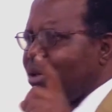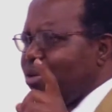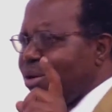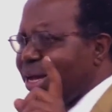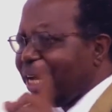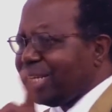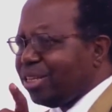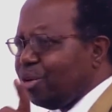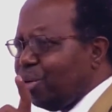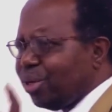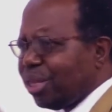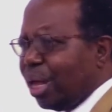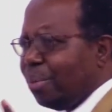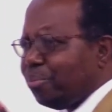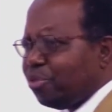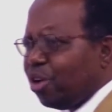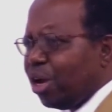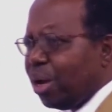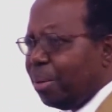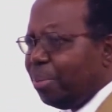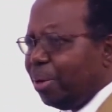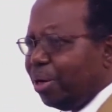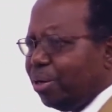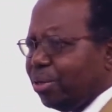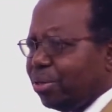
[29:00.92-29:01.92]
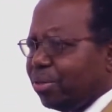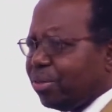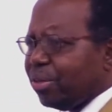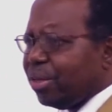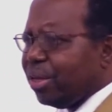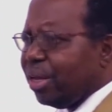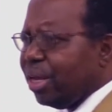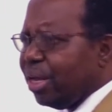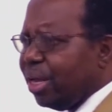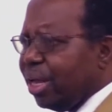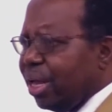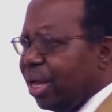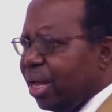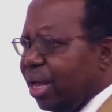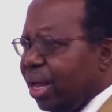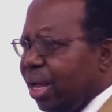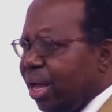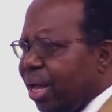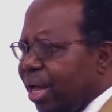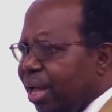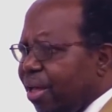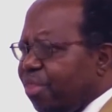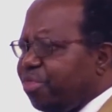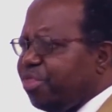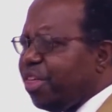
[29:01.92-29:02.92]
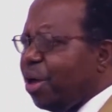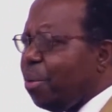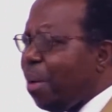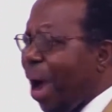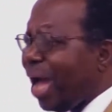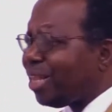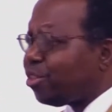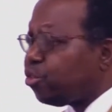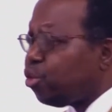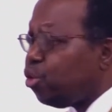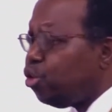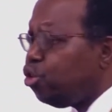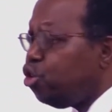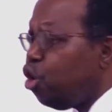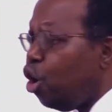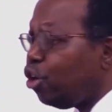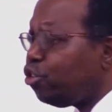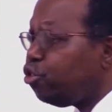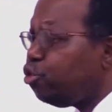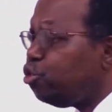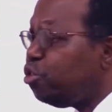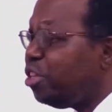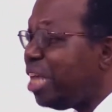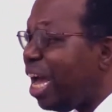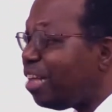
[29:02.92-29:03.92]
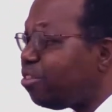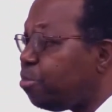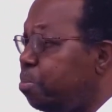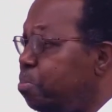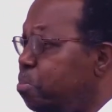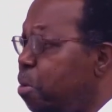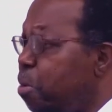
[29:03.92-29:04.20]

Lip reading: Are you getting what I'm talking about? They were told not to just